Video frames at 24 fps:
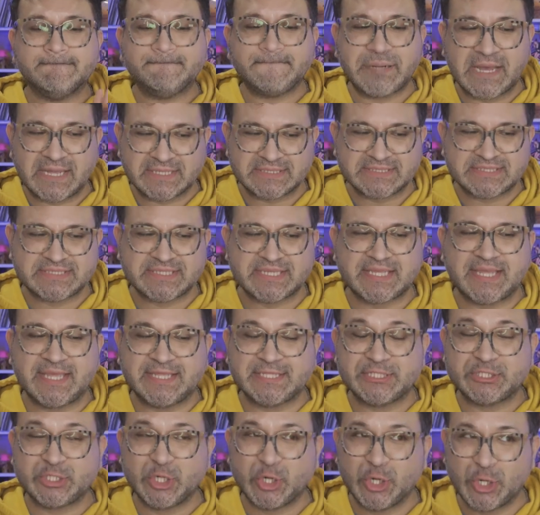But
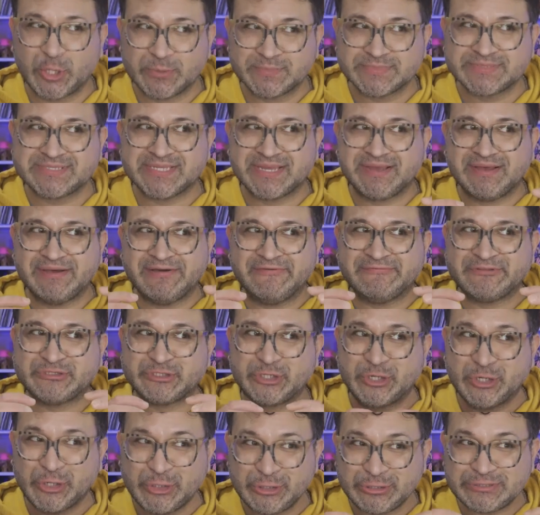in terms of
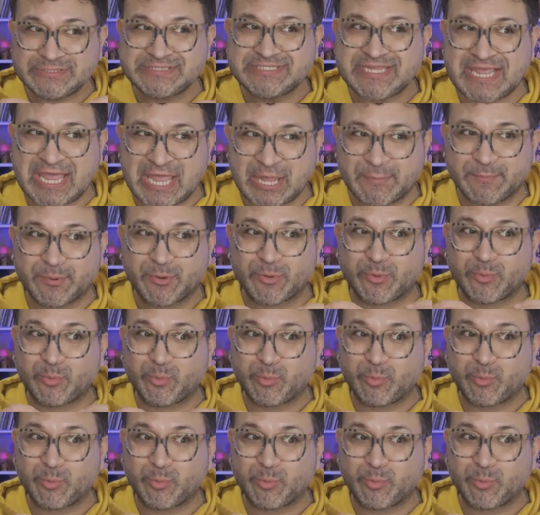turntable